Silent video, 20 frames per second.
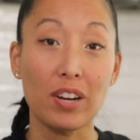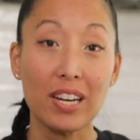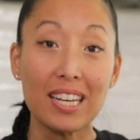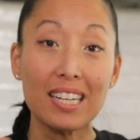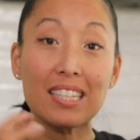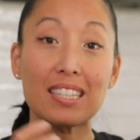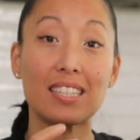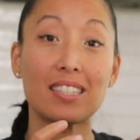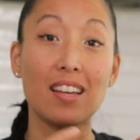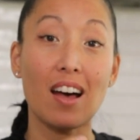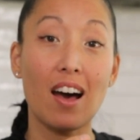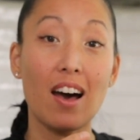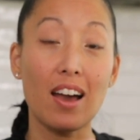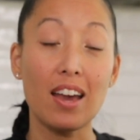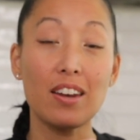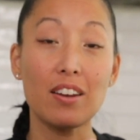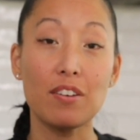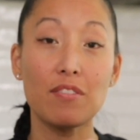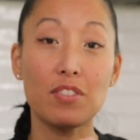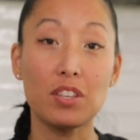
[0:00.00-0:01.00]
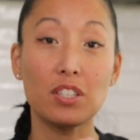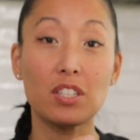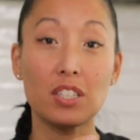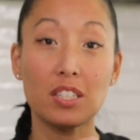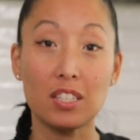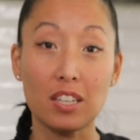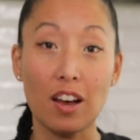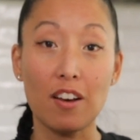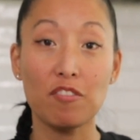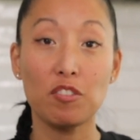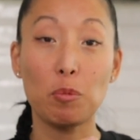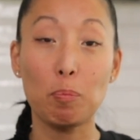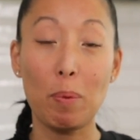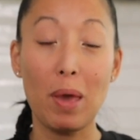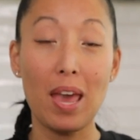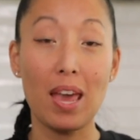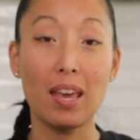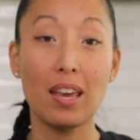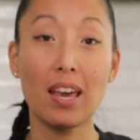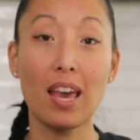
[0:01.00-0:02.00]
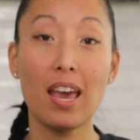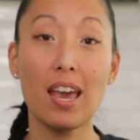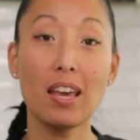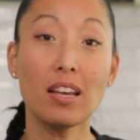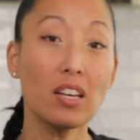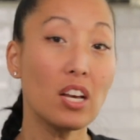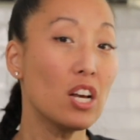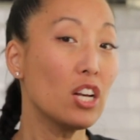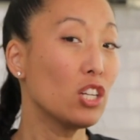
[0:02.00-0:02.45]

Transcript: inside of the stuffed pancake,